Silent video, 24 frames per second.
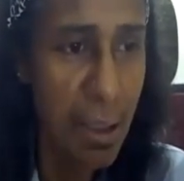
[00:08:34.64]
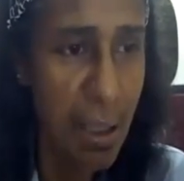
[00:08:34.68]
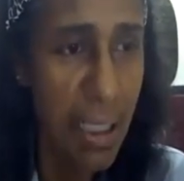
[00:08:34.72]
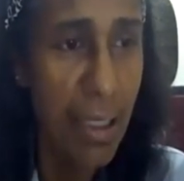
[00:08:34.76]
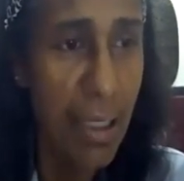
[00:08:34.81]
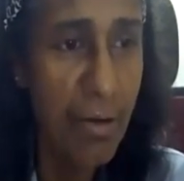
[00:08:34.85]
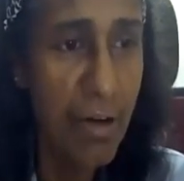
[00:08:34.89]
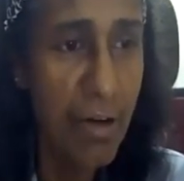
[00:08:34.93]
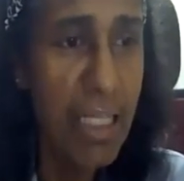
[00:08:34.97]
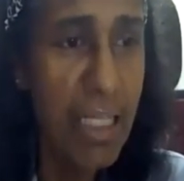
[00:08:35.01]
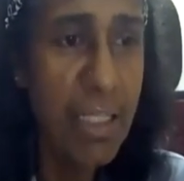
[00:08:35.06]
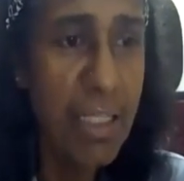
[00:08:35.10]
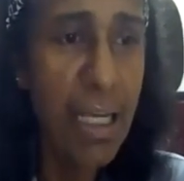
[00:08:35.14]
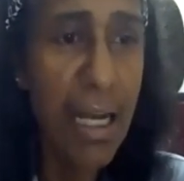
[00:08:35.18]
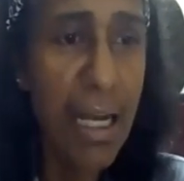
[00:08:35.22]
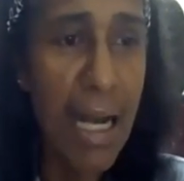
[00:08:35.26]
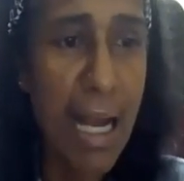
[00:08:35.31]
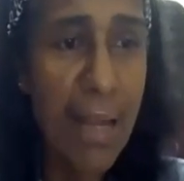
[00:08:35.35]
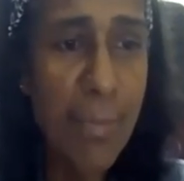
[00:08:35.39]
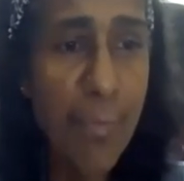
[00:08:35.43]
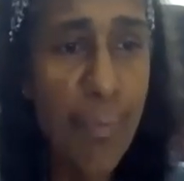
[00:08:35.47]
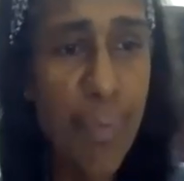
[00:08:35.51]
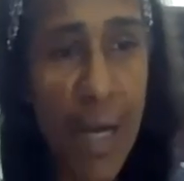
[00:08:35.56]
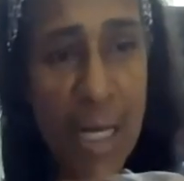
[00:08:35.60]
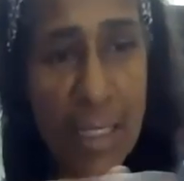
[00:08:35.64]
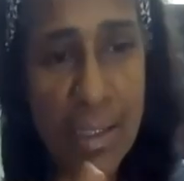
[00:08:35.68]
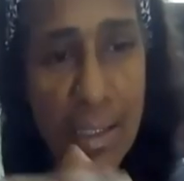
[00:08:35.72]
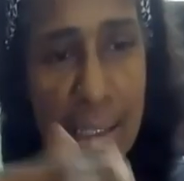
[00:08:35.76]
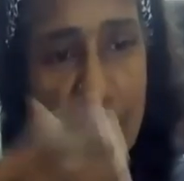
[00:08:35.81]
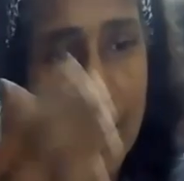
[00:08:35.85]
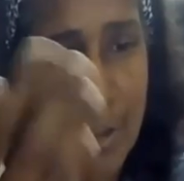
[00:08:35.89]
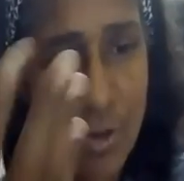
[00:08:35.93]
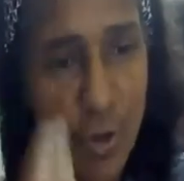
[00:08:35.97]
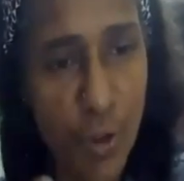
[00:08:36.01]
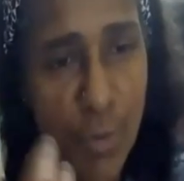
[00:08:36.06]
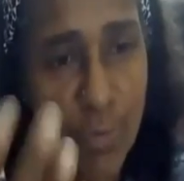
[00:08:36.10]
like writing iPads
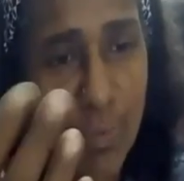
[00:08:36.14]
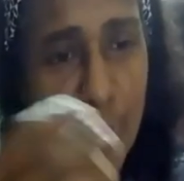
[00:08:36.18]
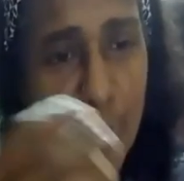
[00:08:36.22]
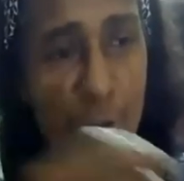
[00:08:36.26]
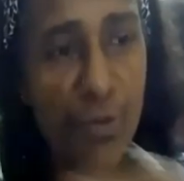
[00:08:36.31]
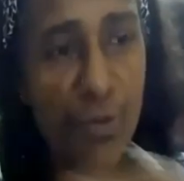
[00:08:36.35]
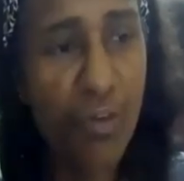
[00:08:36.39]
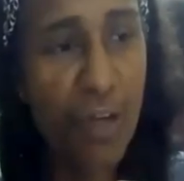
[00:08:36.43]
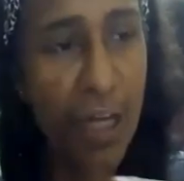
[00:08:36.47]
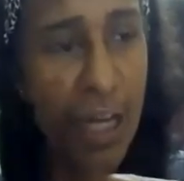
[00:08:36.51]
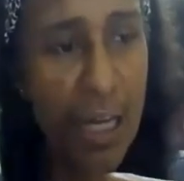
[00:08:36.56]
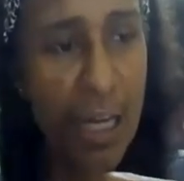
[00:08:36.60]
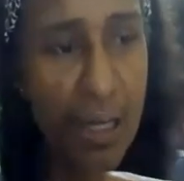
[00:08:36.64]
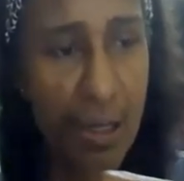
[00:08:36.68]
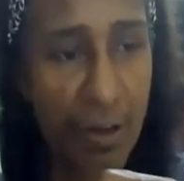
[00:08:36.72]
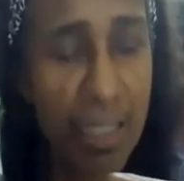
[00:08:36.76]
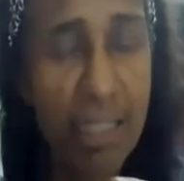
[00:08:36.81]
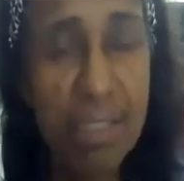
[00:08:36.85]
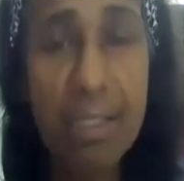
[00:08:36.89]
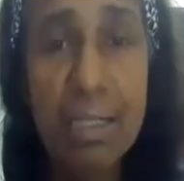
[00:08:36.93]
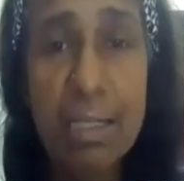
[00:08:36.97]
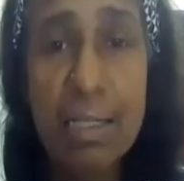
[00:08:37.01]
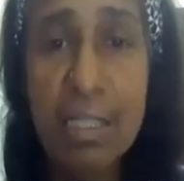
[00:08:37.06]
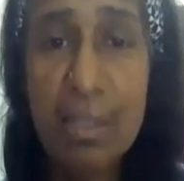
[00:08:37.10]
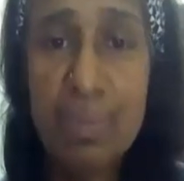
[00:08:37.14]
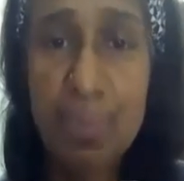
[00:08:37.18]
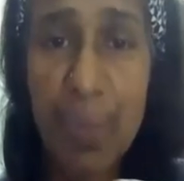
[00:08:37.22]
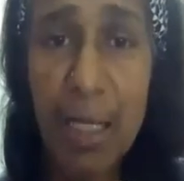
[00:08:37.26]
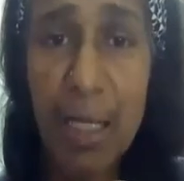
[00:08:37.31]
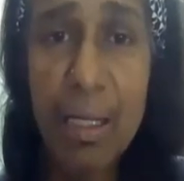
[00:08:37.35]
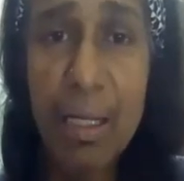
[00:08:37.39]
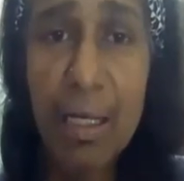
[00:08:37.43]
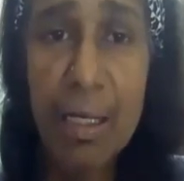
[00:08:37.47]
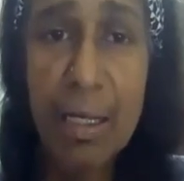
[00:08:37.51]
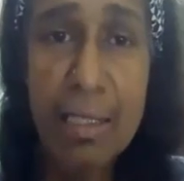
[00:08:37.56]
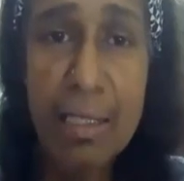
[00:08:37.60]
is to improve handwriting,
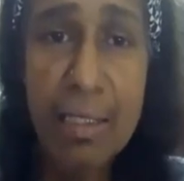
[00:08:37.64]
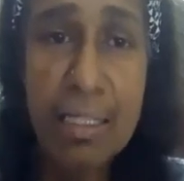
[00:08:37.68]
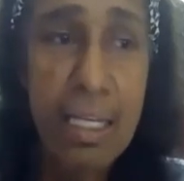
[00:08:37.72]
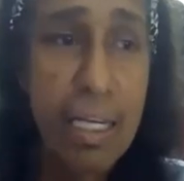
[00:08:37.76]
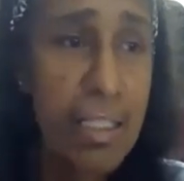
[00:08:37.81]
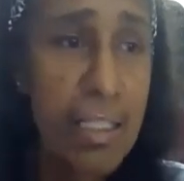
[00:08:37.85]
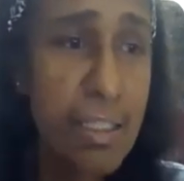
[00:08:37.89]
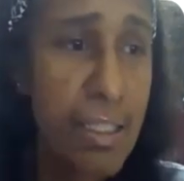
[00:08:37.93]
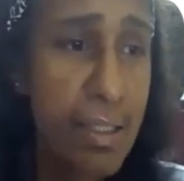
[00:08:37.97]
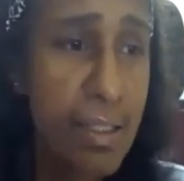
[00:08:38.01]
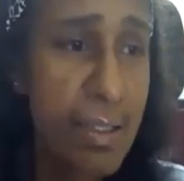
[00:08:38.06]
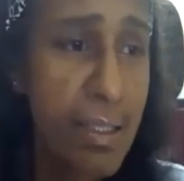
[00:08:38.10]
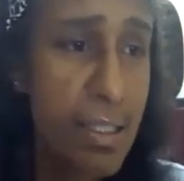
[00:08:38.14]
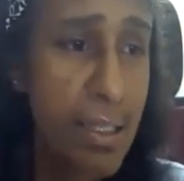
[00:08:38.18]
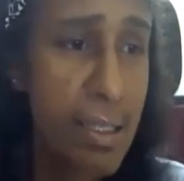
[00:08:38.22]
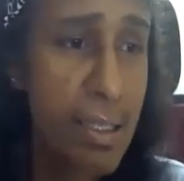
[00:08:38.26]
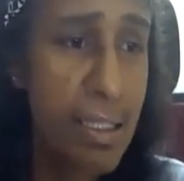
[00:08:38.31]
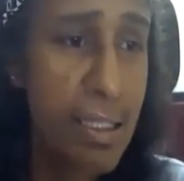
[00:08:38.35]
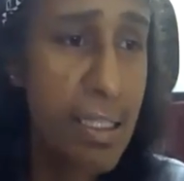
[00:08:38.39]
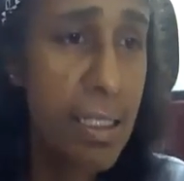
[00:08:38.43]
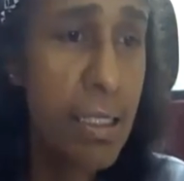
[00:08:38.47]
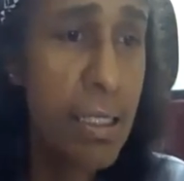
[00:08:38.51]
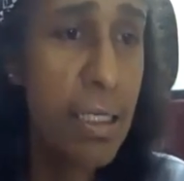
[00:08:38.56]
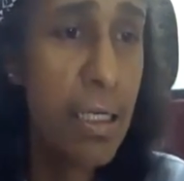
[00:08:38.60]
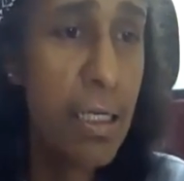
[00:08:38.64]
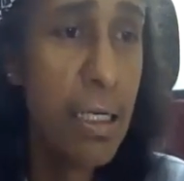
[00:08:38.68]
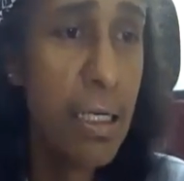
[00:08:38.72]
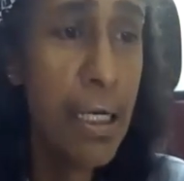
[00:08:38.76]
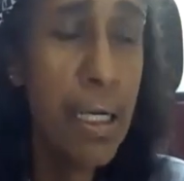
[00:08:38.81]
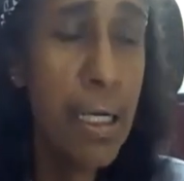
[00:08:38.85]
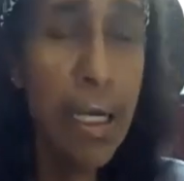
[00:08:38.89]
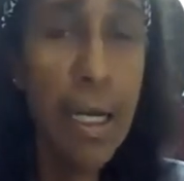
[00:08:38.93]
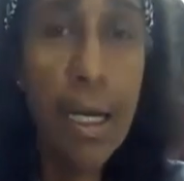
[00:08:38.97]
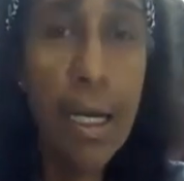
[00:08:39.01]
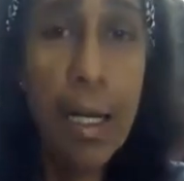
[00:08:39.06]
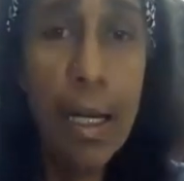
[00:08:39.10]
spelling, and sentences.
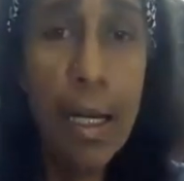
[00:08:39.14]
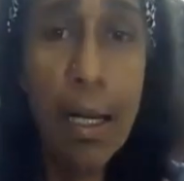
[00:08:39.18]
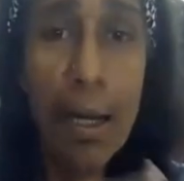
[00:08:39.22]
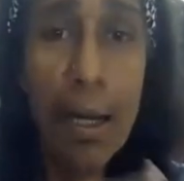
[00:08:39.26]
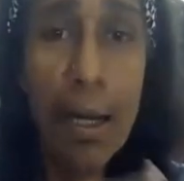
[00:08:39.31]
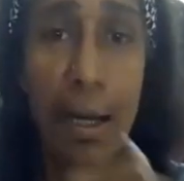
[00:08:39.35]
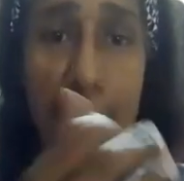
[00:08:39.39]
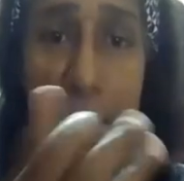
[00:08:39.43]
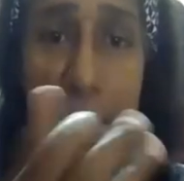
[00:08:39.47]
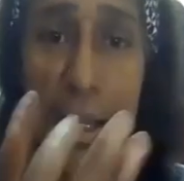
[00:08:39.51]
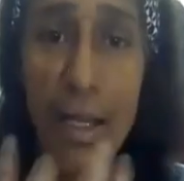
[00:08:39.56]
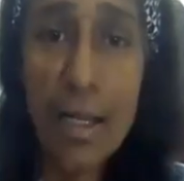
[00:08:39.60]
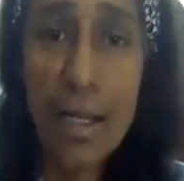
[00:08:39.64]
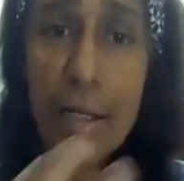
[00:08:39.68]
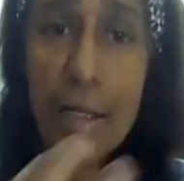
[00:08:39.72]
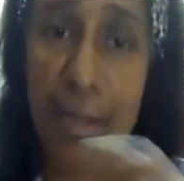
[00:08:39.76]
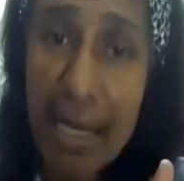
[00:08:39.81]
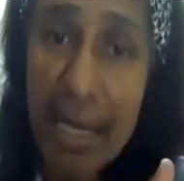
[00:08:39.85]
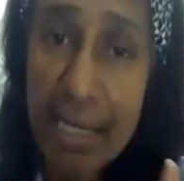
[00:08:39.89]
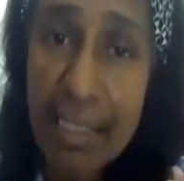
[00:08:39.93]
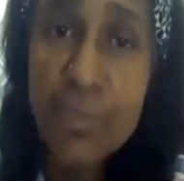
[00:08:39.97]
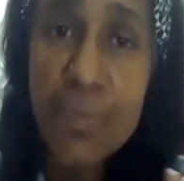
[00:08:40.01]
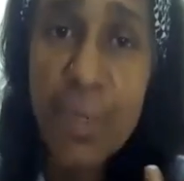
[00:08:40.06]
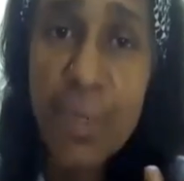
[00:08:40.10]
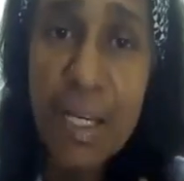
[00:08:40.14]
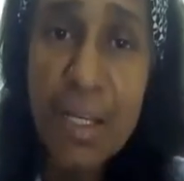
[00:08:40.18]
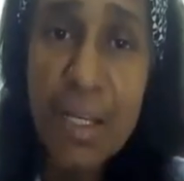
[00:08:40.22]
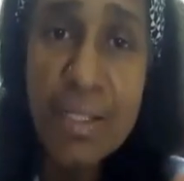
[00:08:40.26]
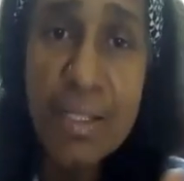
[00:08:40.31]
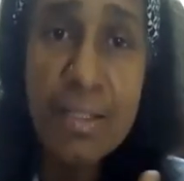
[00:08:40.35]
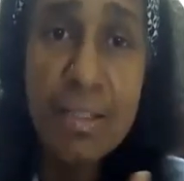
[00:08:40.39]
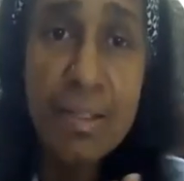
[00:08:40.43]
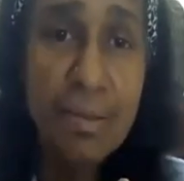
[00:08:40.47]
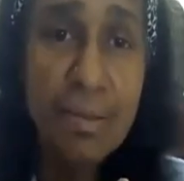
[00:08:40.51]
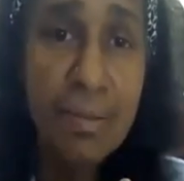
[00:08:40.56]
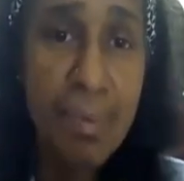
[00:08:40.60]
Next,
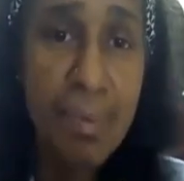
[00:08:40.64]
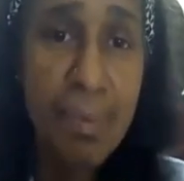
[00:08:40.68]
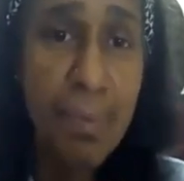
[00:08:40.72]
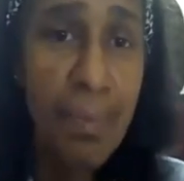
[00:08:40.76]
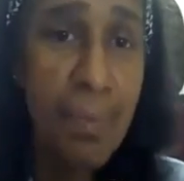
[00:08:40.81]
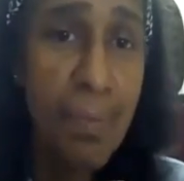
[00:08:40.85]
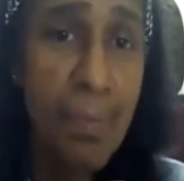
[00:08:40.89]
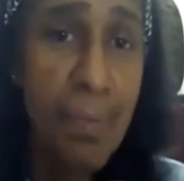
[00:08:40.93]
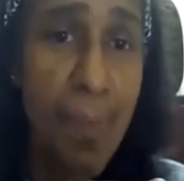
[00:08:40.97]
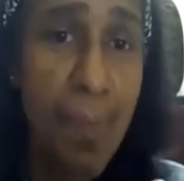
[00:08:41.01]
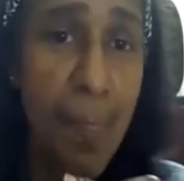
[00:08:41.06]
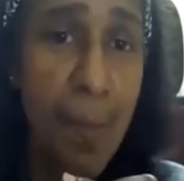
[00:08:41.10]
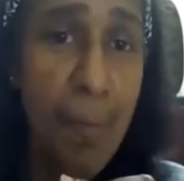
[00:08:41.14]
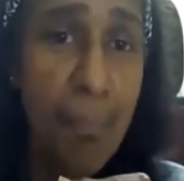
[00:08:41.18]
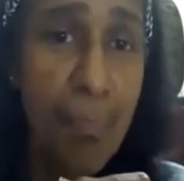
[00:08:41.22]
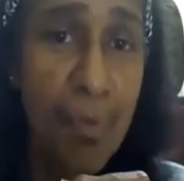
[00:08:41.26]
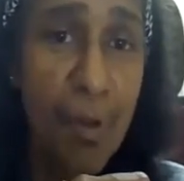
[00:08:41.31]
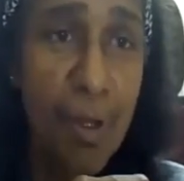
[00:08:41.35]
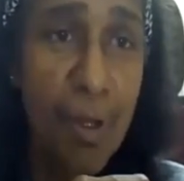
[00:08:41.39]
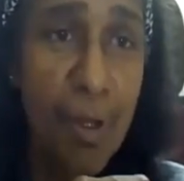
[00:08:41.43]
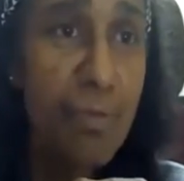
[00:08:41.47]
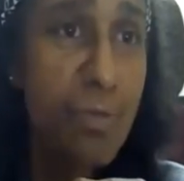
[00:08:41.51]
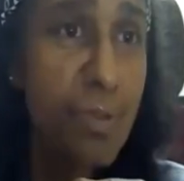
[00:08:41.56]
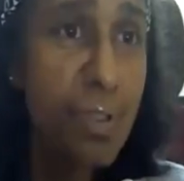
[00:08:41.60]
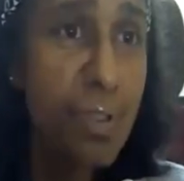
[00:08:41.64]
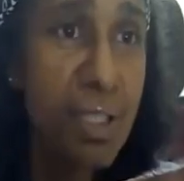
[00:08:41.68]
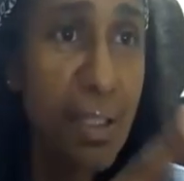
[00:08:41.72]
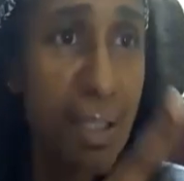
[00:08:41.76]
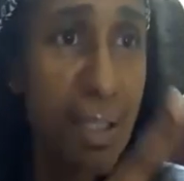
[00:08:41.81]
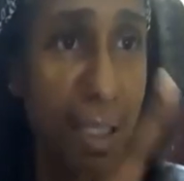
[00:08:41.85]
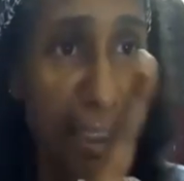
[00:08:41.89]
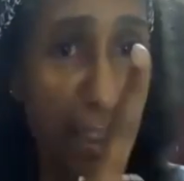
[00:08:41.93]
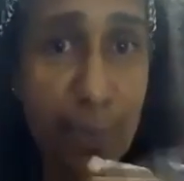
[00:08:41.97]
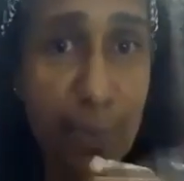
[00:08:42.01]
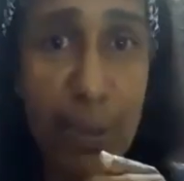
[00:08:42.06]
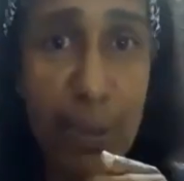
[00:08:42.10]
please. I have to say
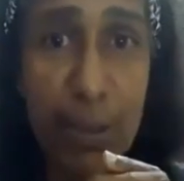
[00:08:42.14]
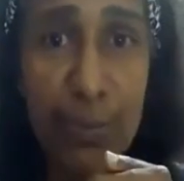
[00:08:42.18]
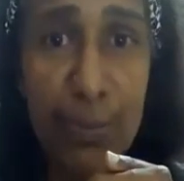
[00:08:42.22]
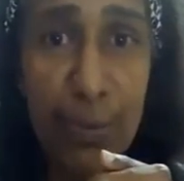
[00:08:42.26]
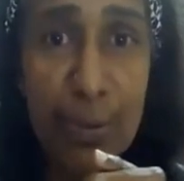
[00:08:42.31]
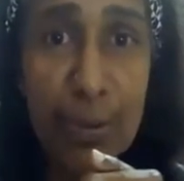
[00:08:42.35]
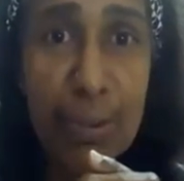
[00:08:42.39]
next, please.